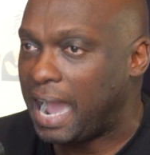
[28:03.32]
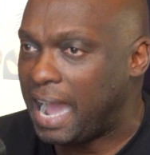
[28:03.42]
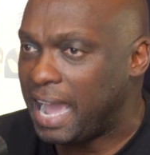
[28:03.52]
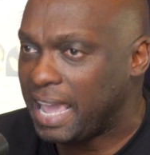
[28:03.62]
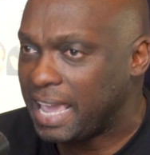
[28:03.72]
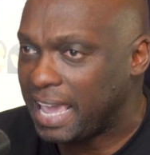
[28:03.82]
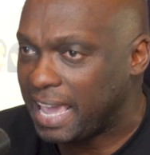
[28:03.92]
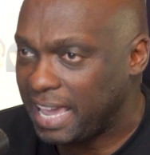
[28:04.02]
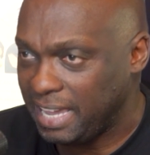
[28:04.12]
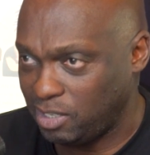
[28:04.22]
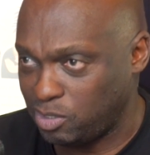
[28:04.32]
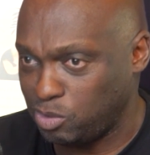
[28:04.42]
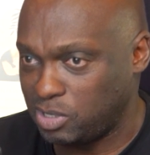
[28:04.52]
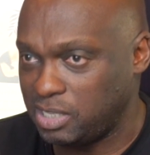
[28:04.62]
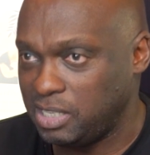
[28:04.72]
I hate
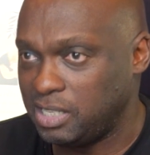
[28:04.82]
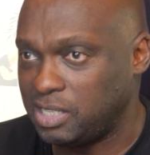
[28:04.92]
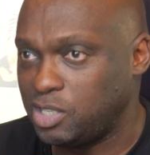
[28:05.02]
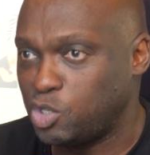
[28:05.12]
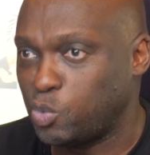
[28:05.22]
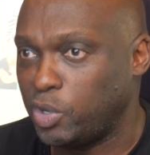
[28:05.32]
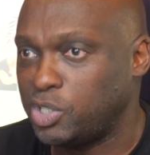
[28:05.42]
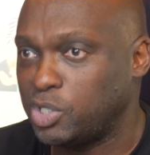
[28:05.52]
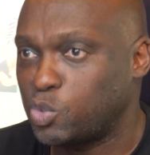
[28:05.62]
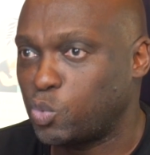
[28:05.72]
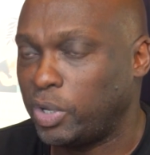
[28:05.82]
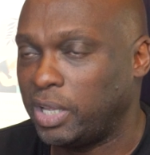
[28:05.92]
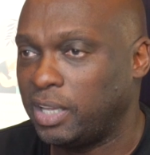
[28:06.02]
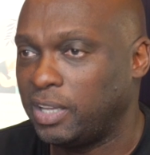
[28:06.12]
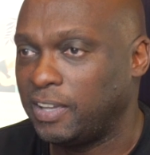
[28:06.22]
to see situations
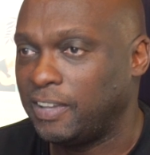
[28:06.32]
where